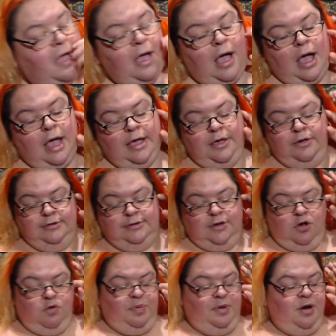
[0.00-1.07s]
I use
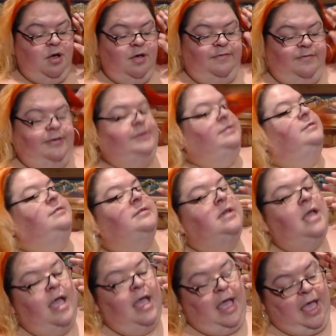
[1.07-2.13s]
OpenOffice.
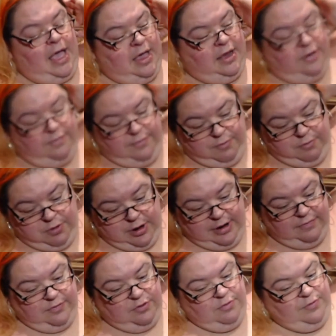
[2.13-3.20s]
And for
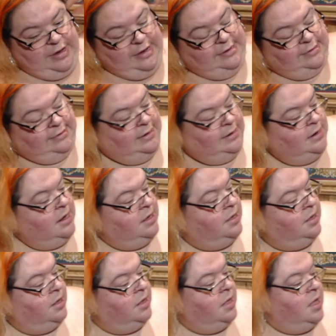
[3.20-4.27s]
whatever reason,
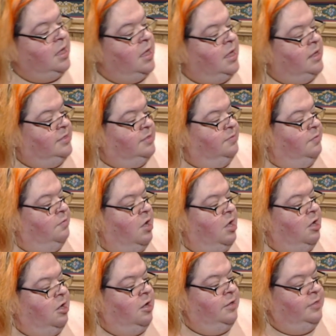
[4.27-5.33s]

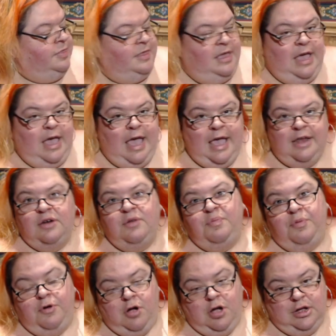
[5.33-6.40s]
the end
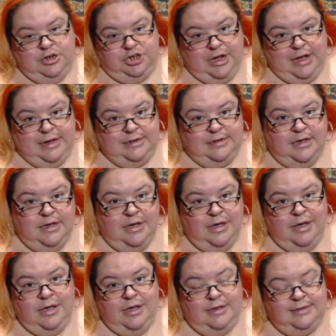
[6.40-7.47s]
project
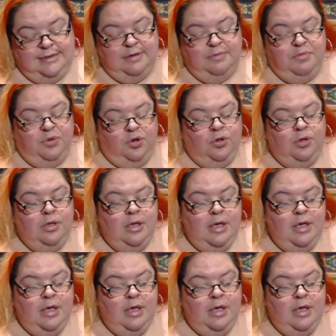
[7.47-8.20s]
symbol